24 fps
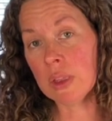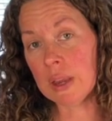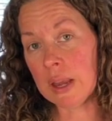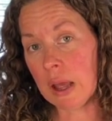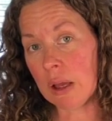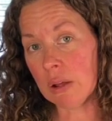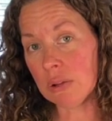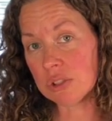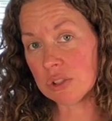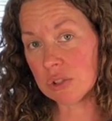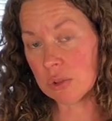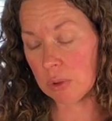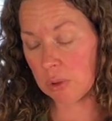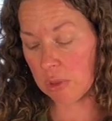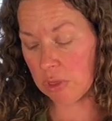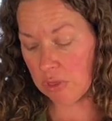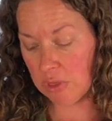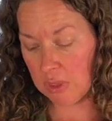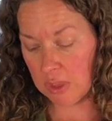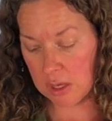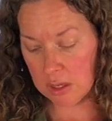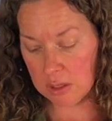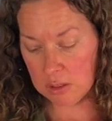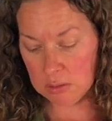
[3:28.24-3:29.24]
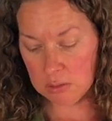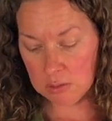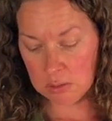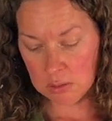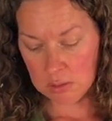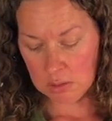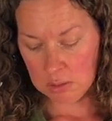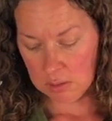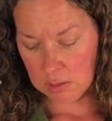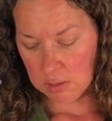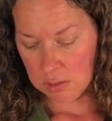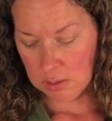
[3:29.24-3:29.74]
out to a thin
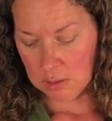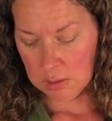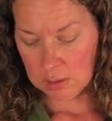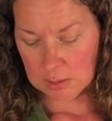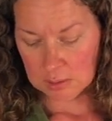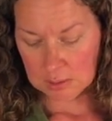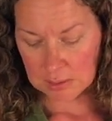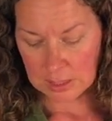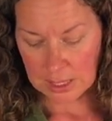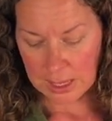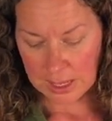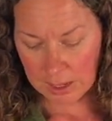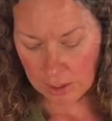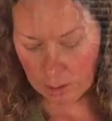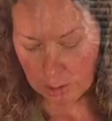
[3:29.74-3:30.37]
layer.